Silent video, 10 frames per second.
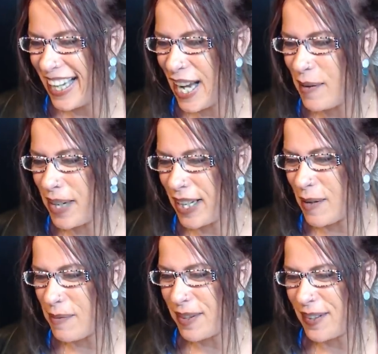I wake
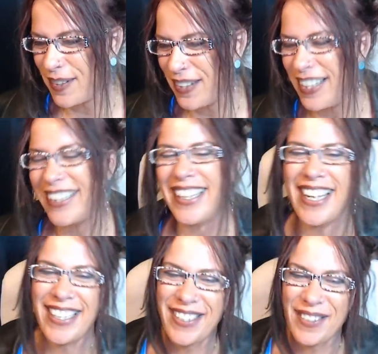up with you a lot.
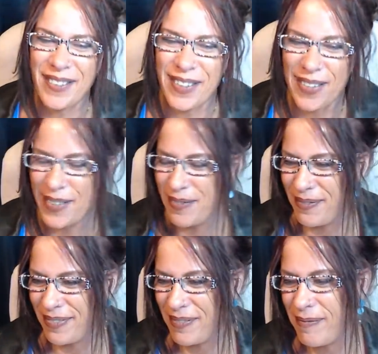Thanks,
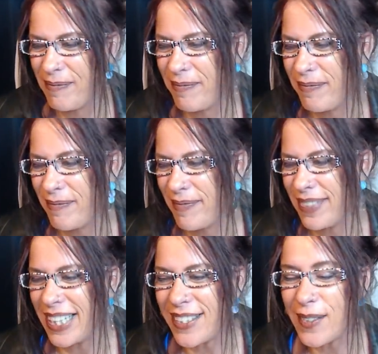Jerome.
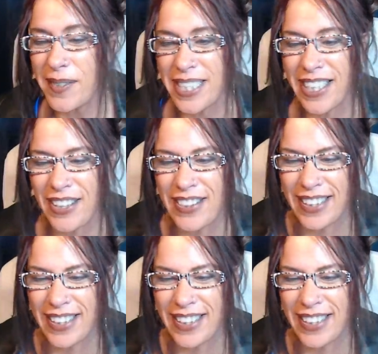That's always a good